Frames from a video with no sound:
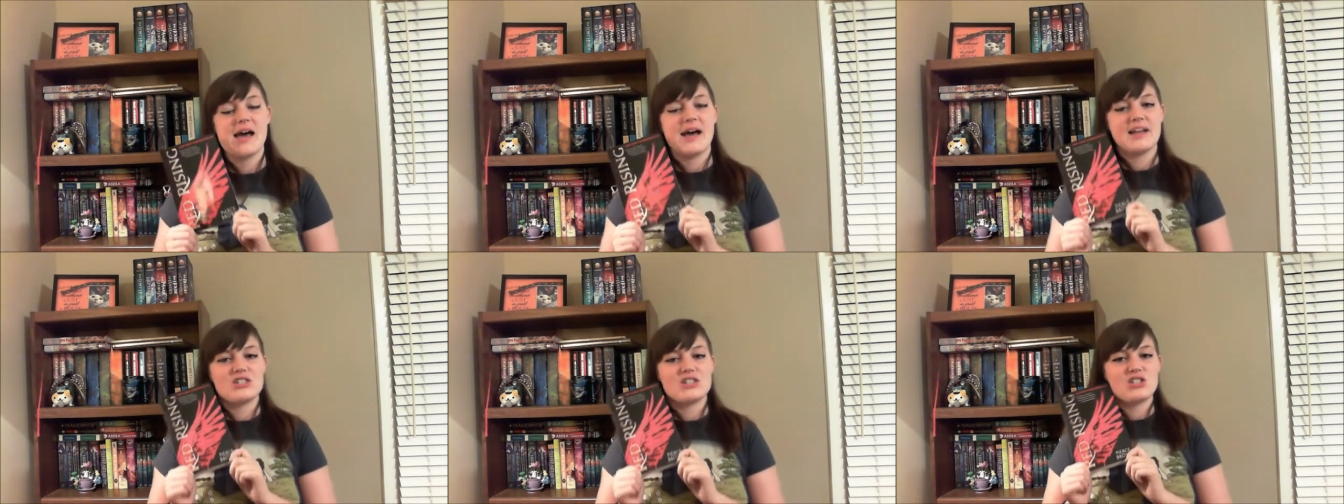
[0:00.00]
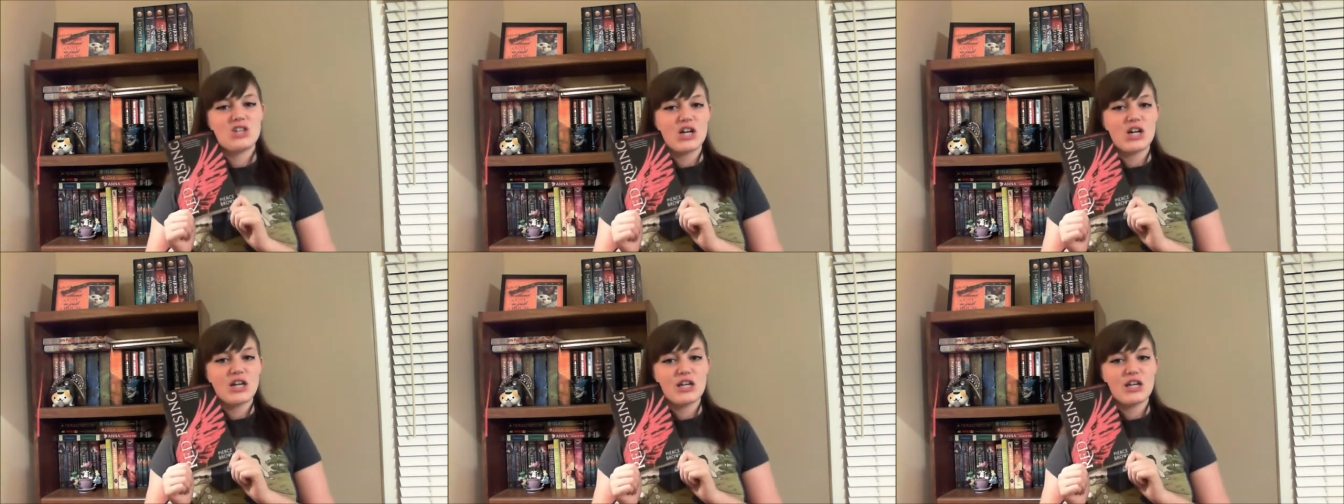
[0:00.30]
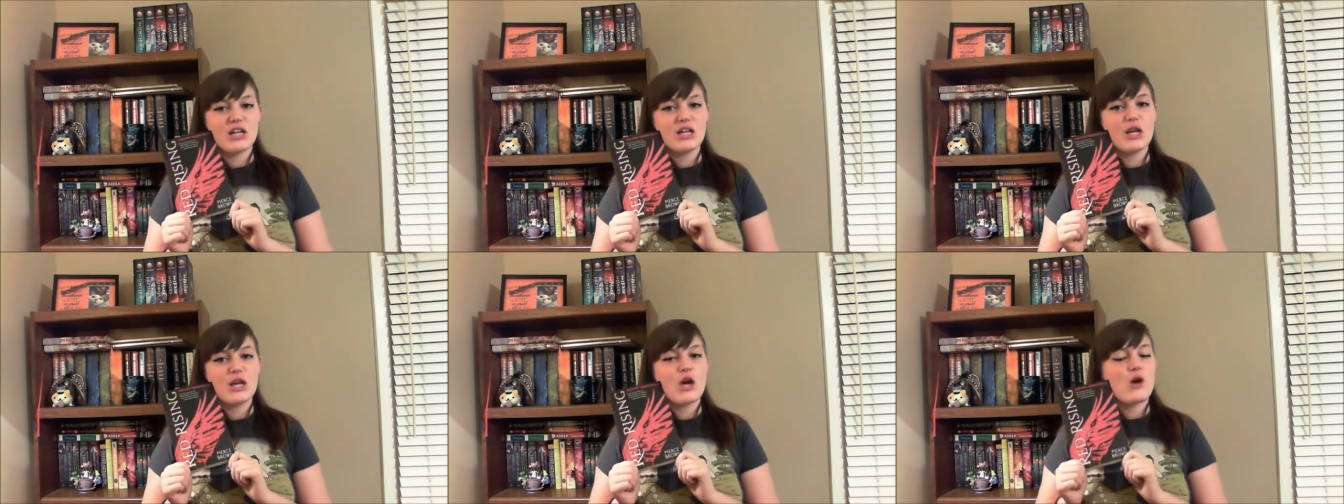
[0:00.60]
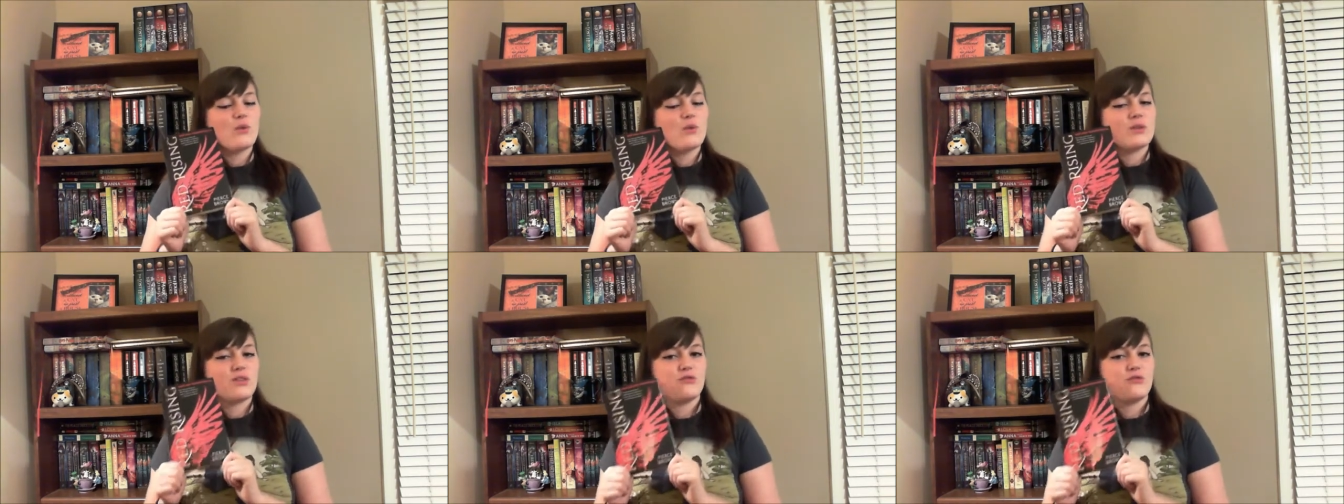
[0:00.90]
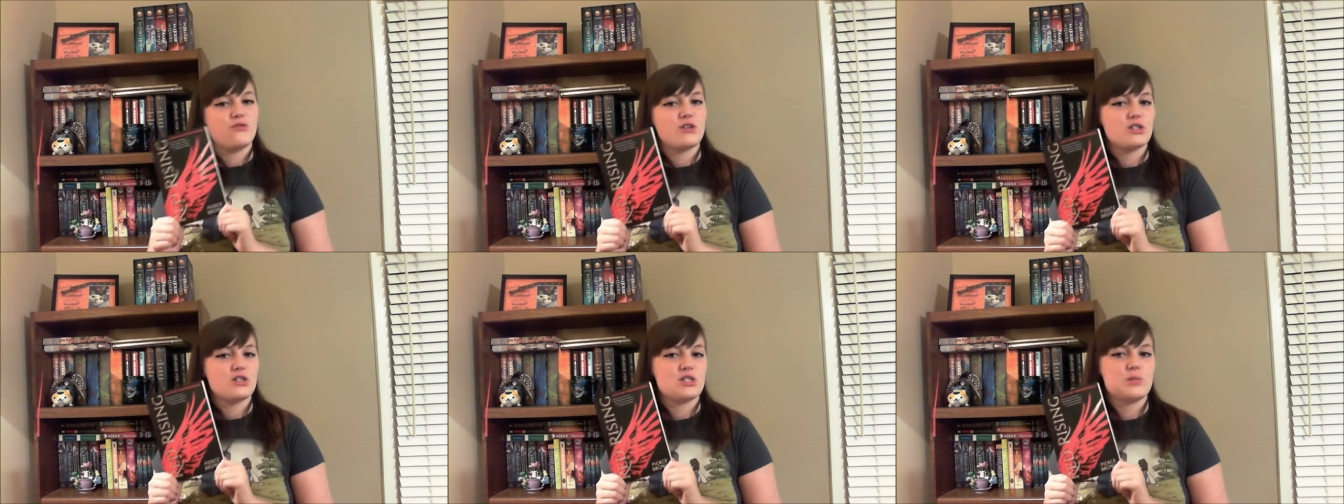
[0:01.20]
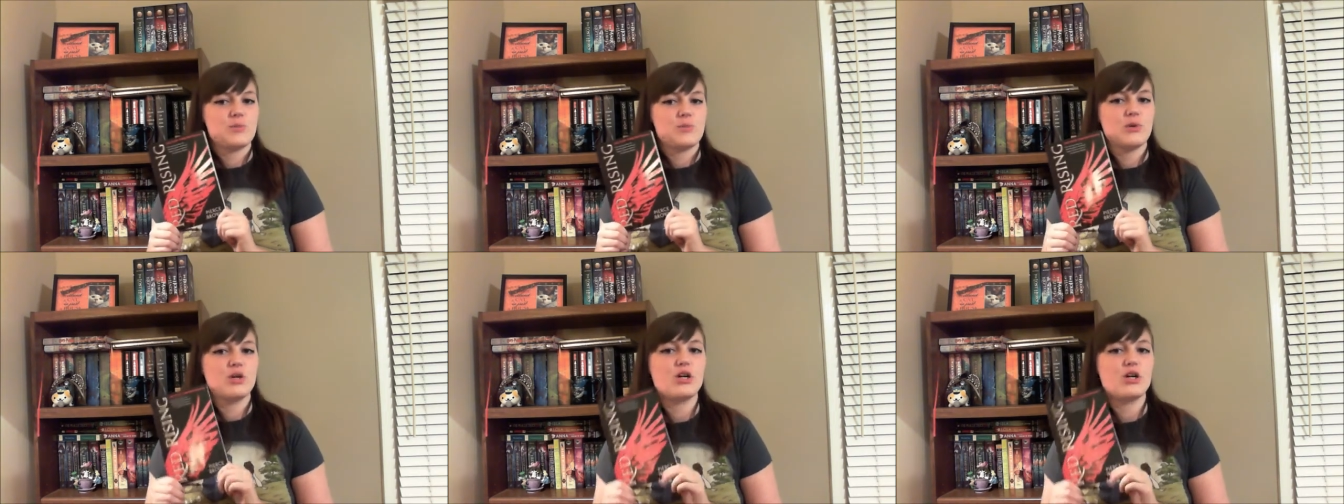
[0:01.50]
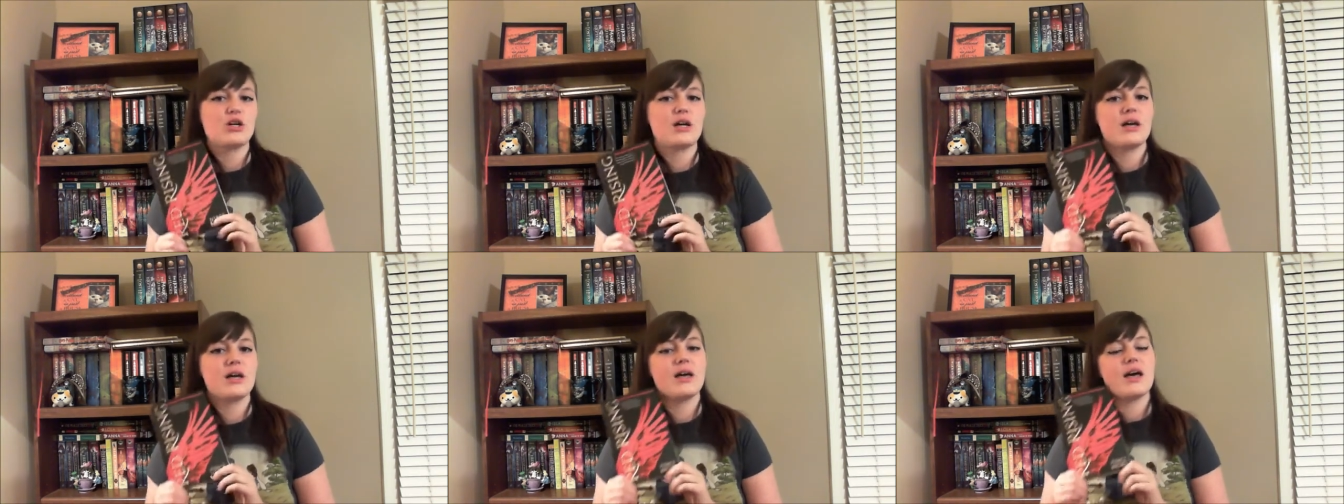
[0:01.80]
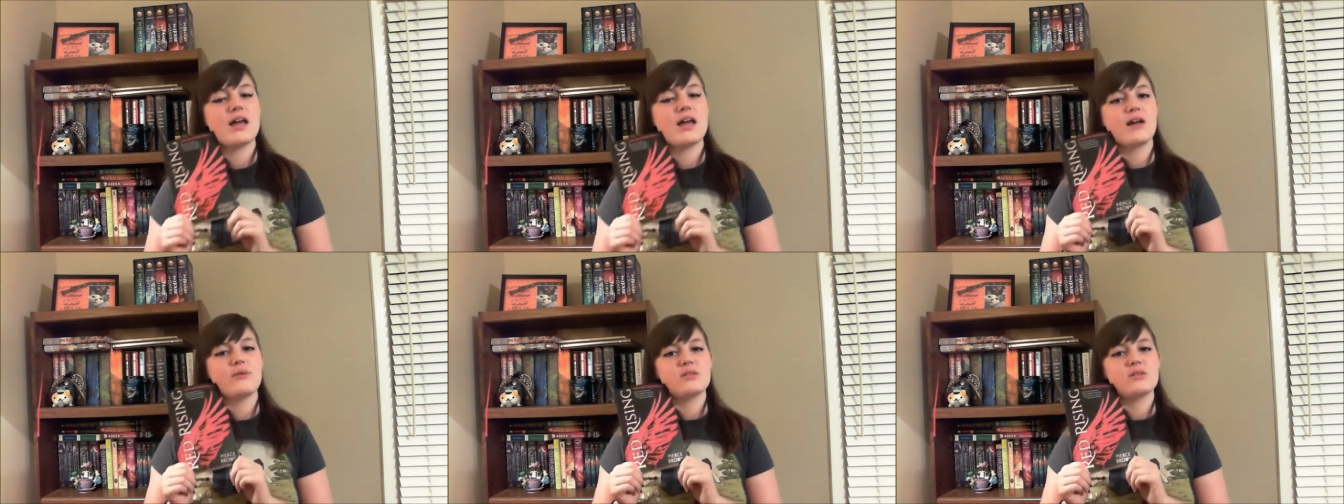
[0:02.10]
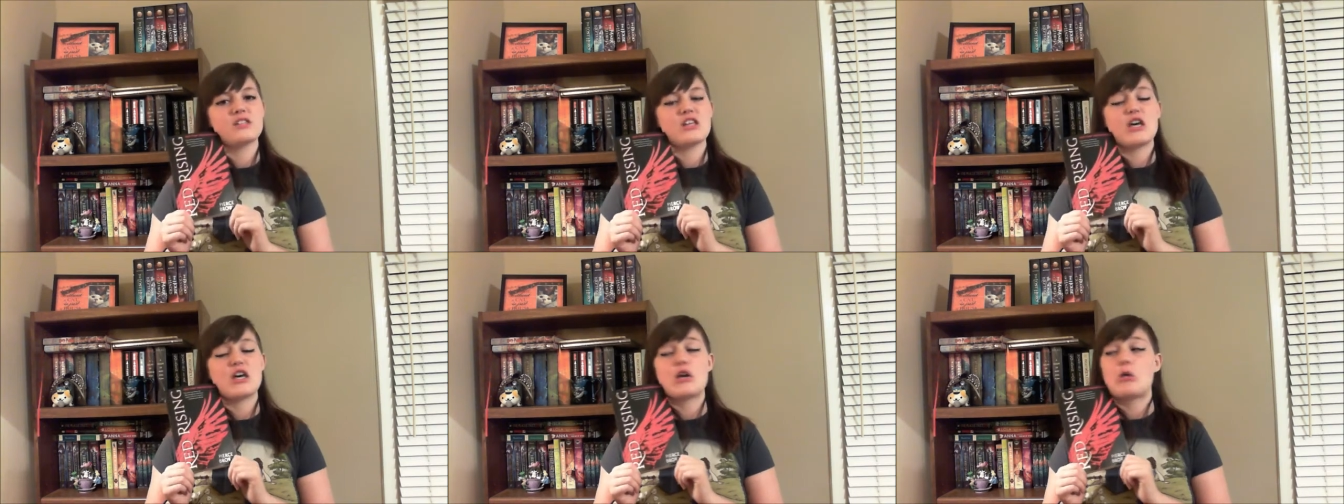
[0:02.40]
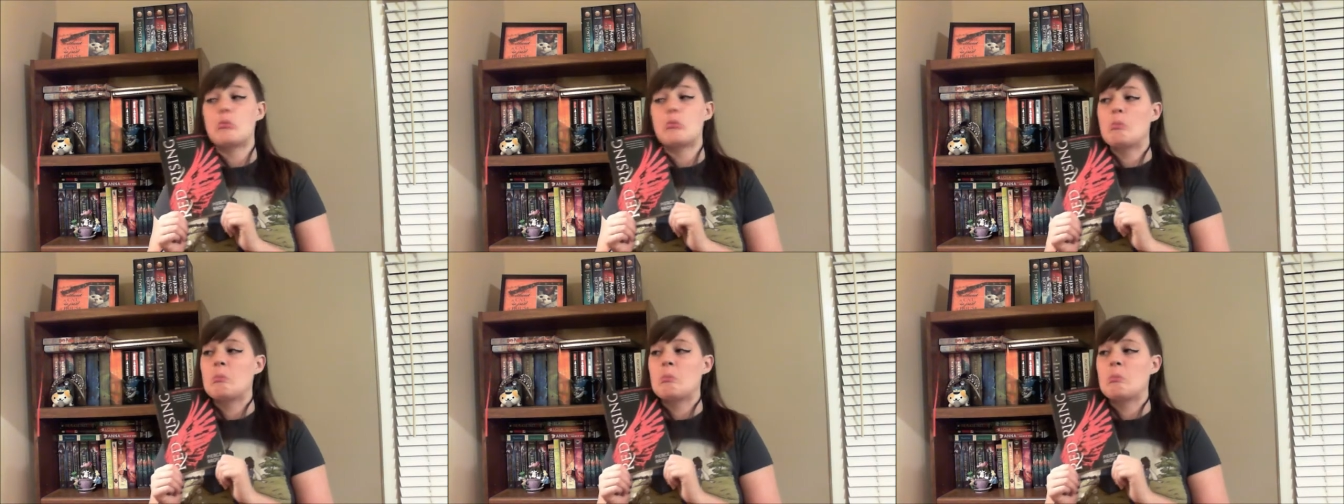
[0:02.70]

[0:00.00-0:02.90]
I started with the first book and I was like,